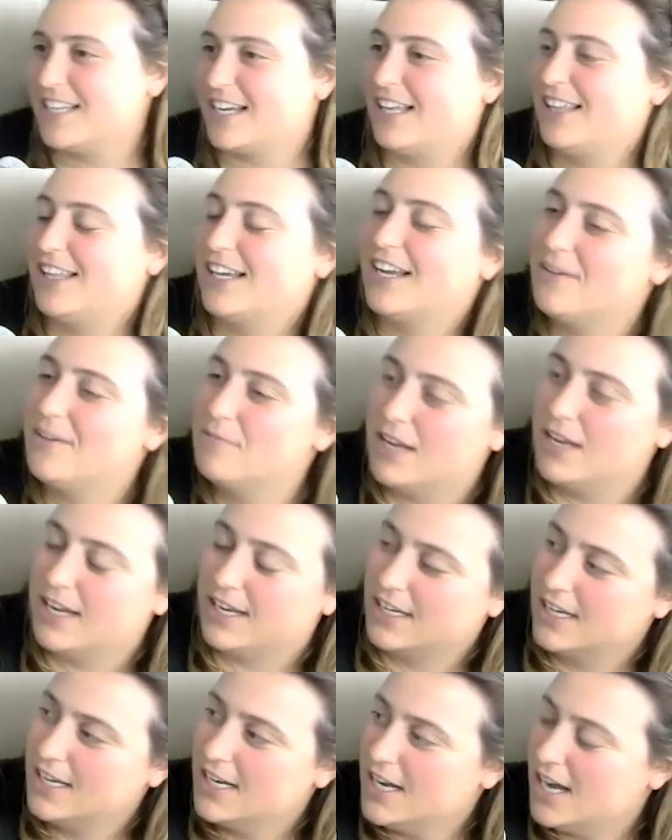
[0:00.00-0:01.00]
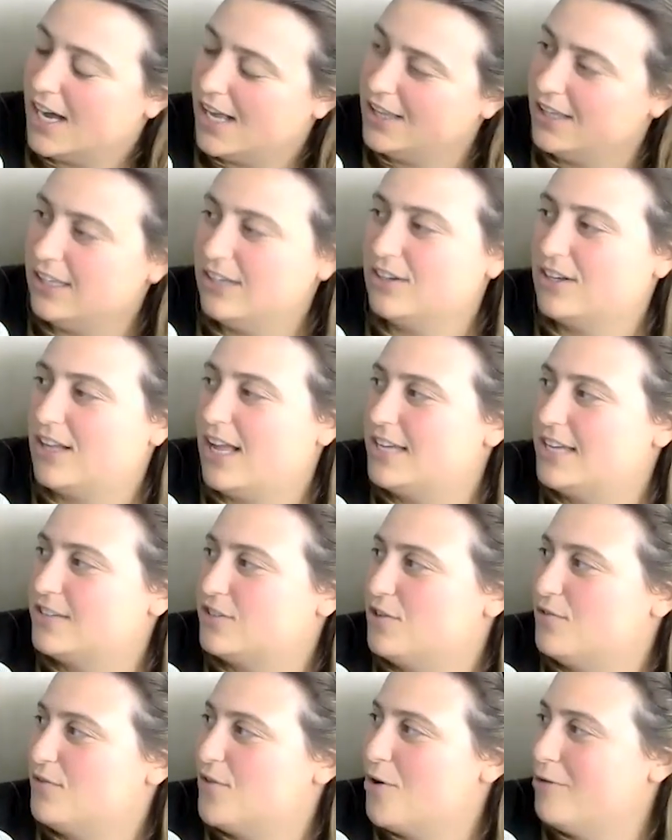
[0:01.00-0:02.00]
Like I think I'm like a little
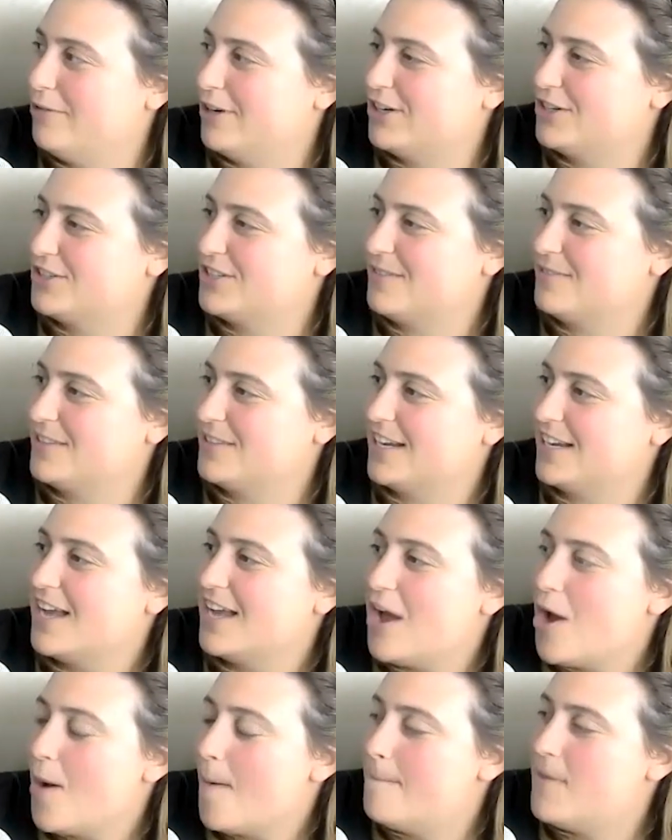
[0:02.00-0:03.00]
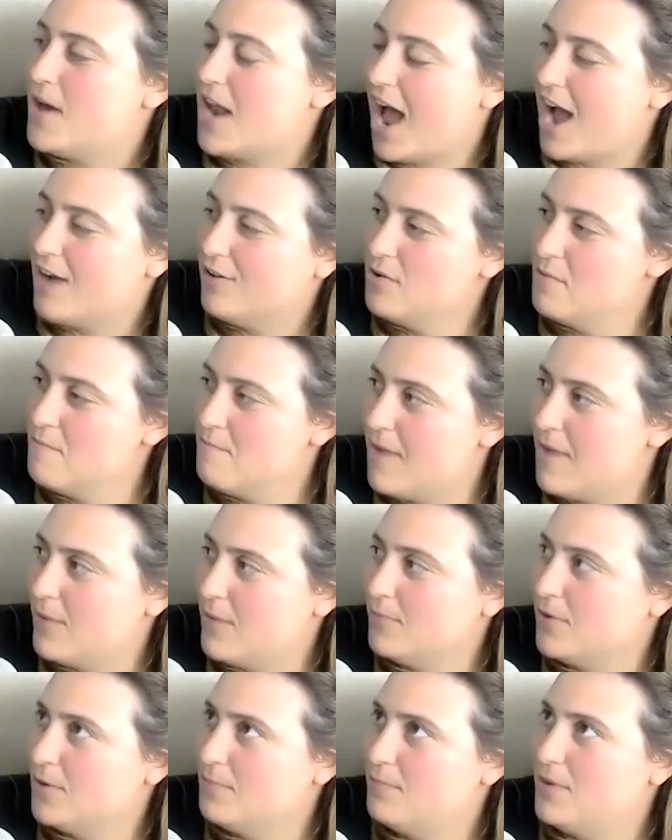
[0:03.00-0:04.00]
claustrophobic or something. But I
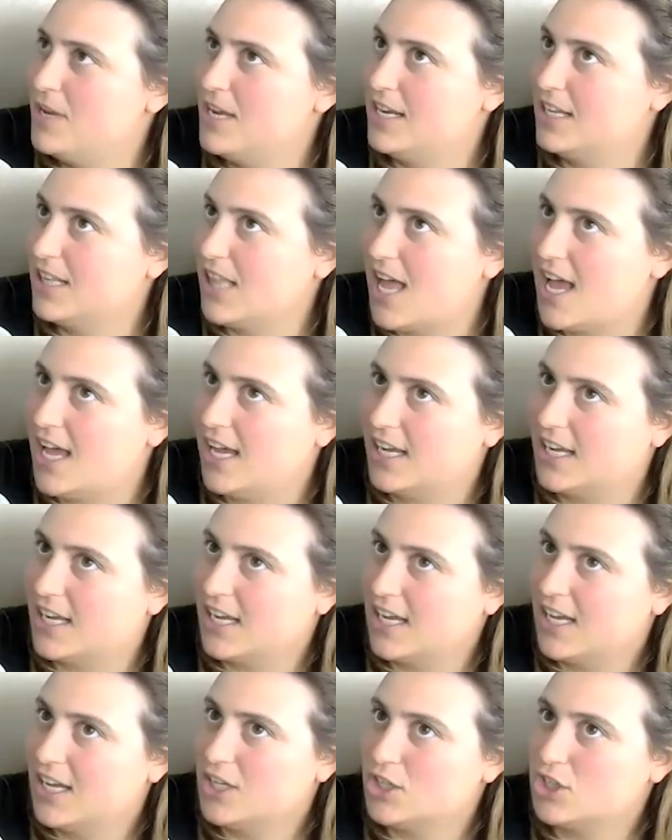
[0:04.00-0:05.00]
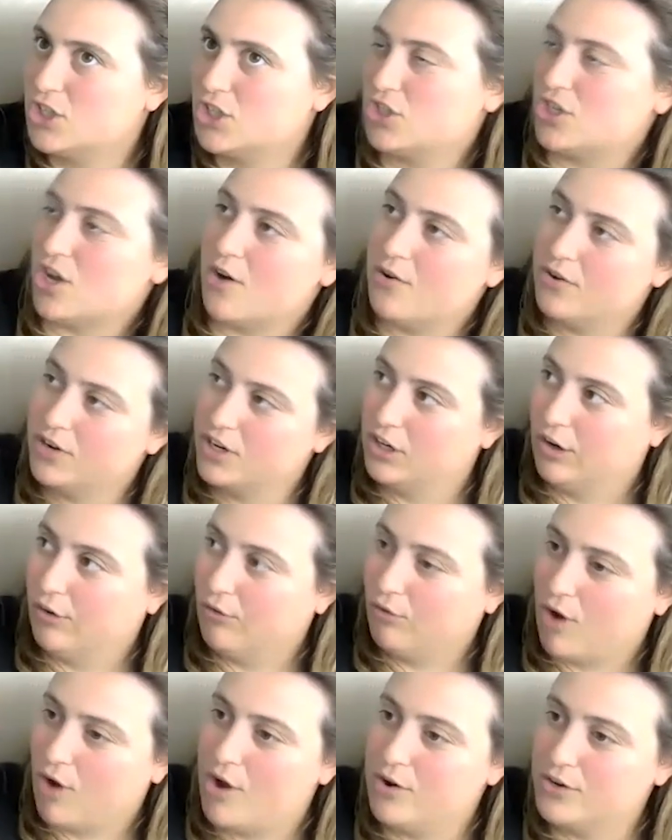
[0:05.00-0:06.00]
remember being like so
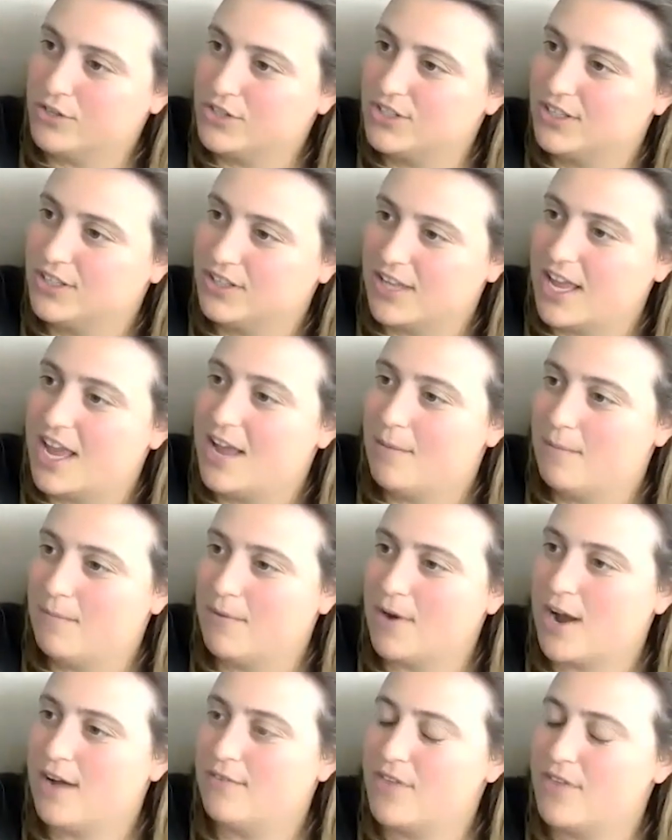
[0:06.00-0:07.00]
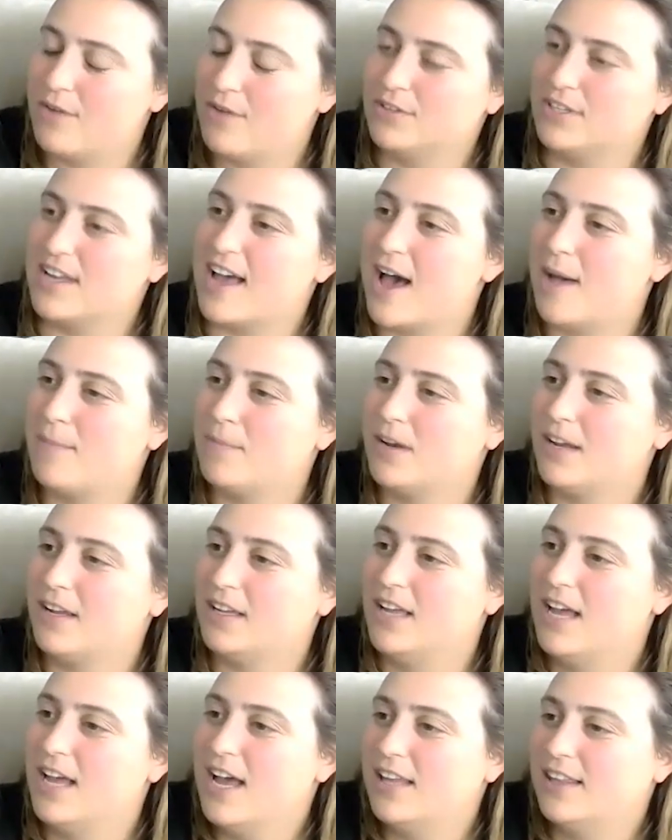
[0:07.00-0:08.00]
engrossed in the improv that was
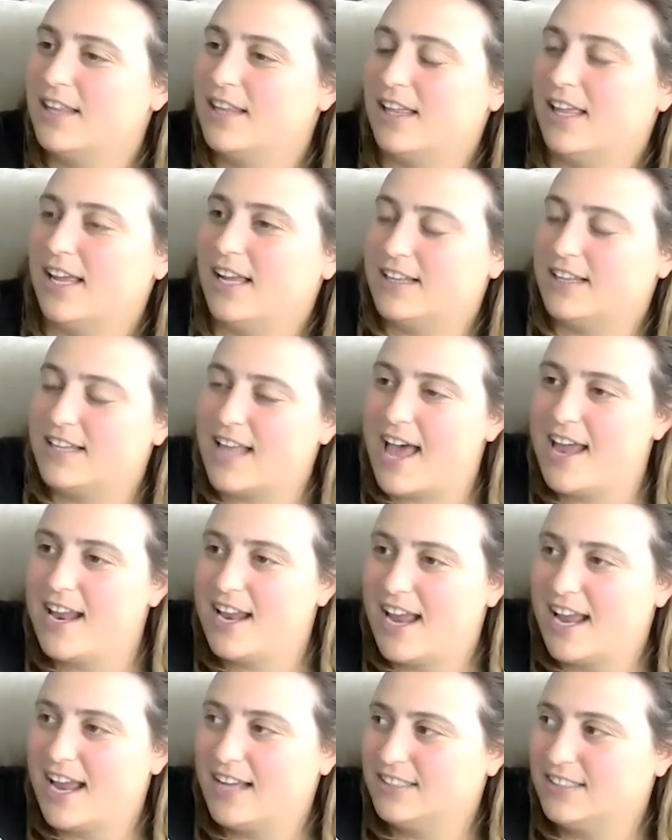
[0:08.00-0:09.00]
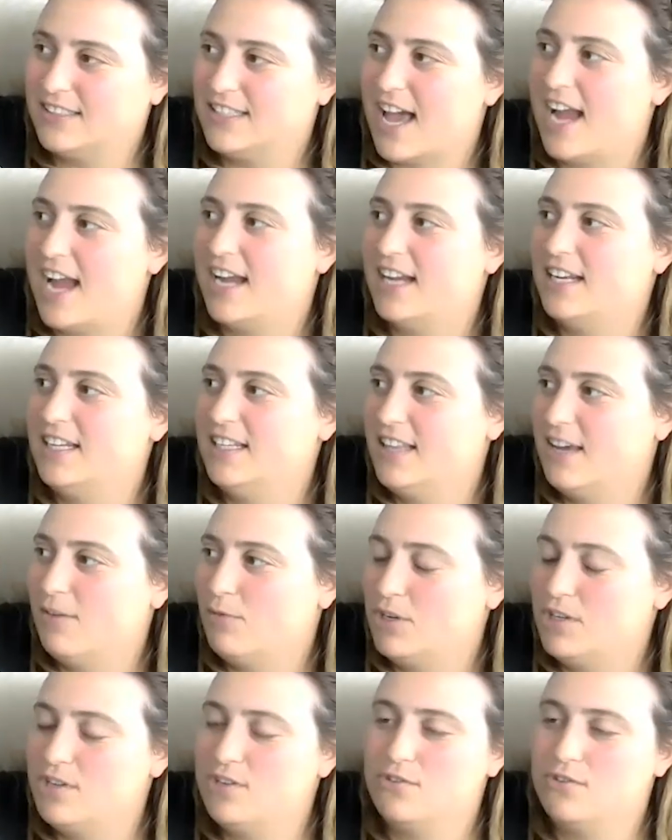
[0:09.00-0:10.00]
happening, that like that anxiety that
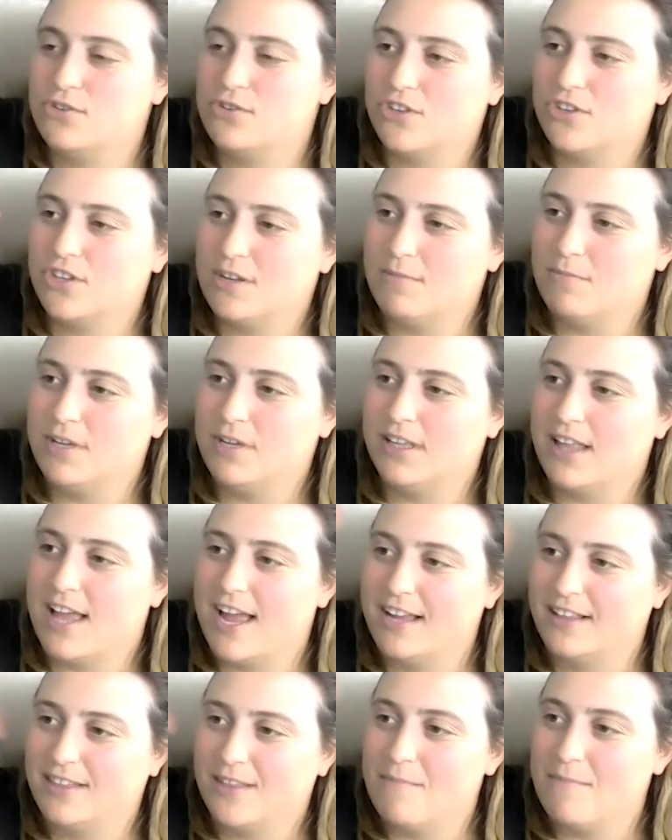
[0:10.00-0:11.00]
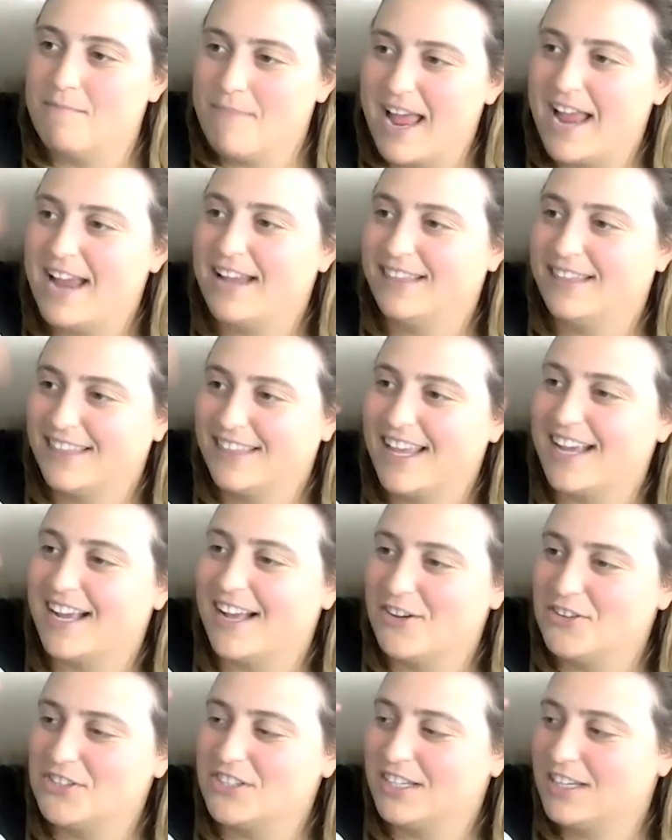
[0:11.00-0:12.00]
would usually be like the main thing
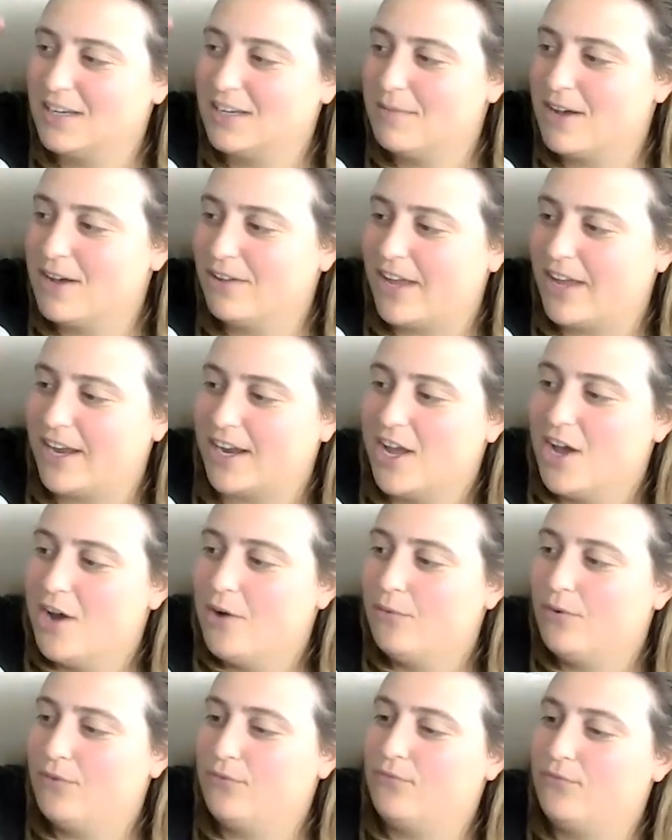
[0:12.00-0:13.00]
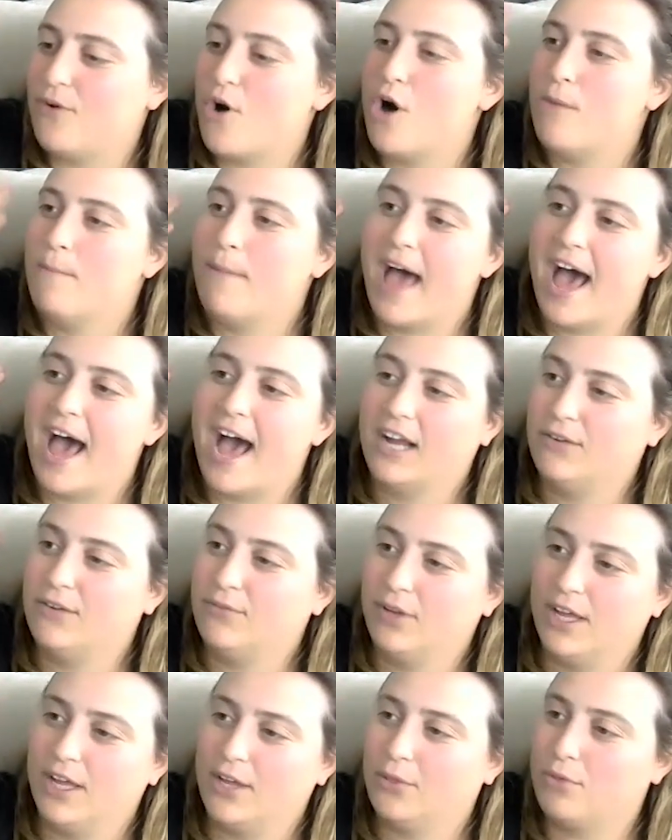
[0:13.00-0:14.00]
I was thinking about, like would fall back
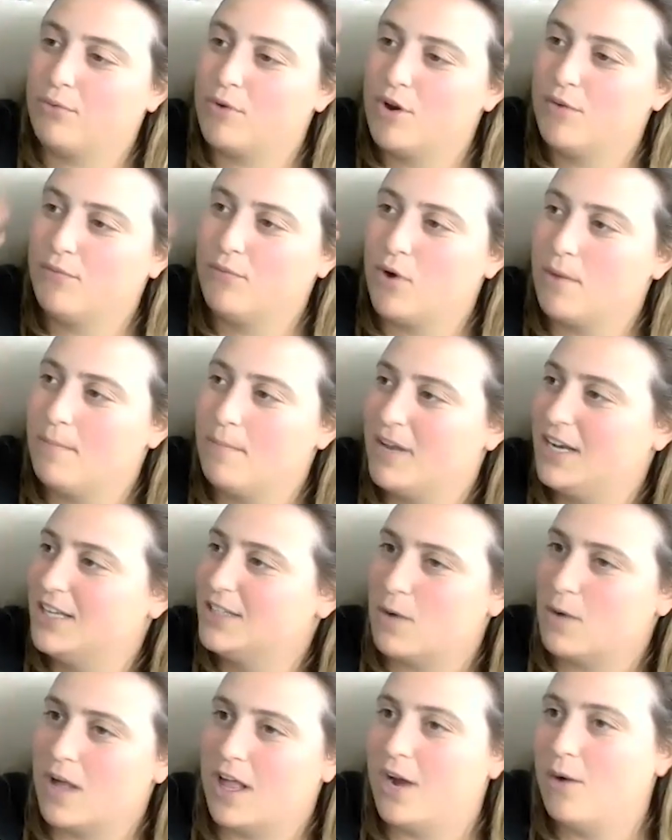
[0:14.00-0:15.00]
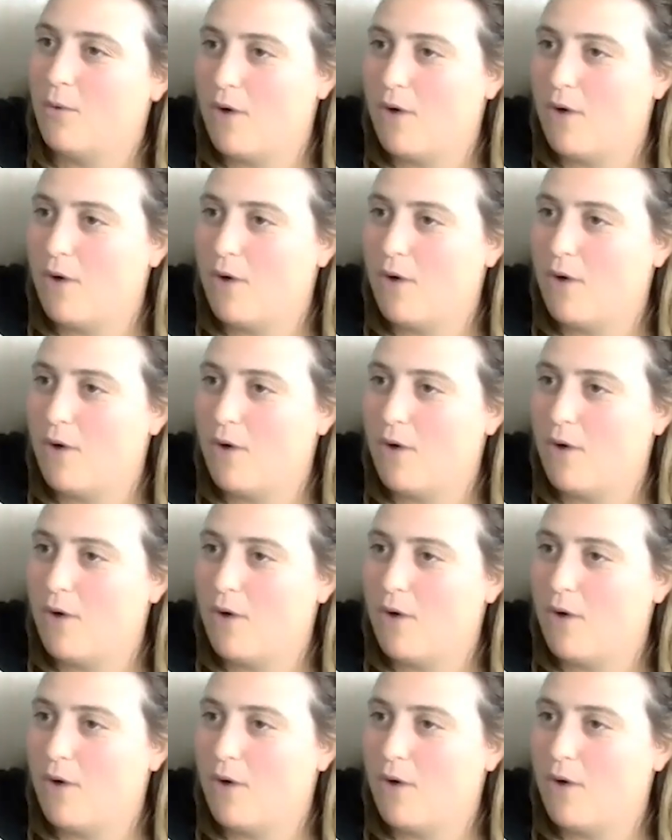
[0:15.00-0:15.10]
for like 3 or 4 minutes while I